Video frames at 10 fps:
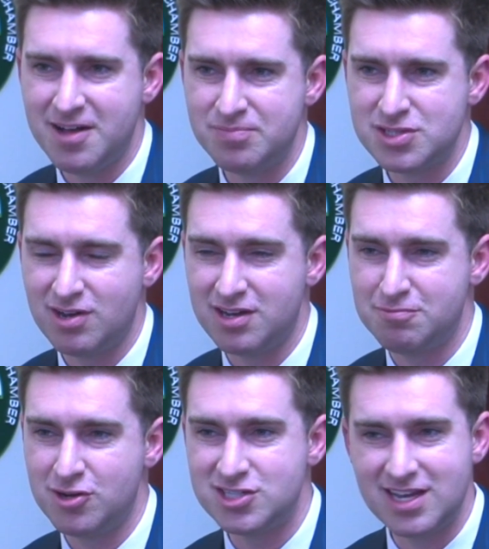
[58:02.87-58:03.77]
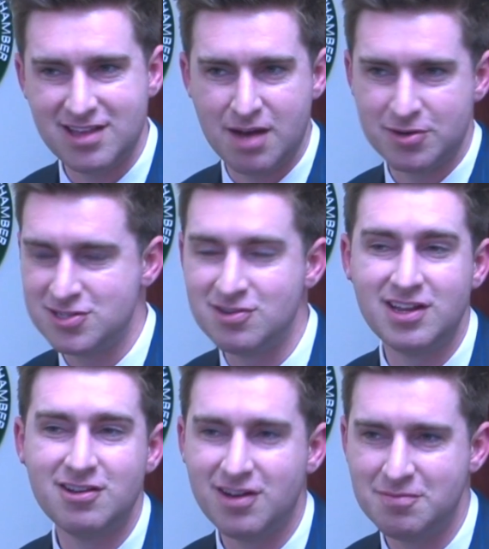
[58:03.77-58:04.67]
So I appreciate the
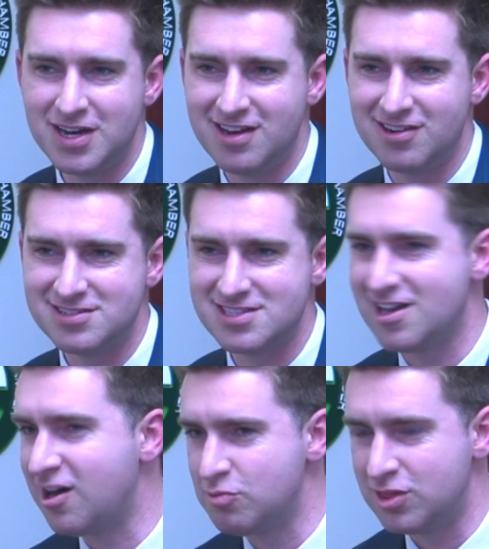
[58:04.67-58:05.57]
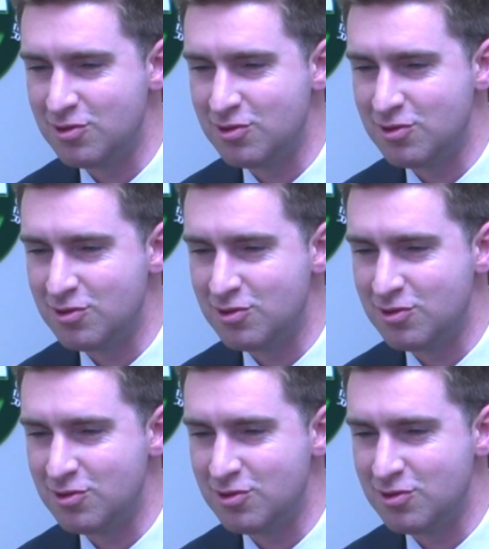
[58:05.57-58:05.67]
opportunity to have been here to talk with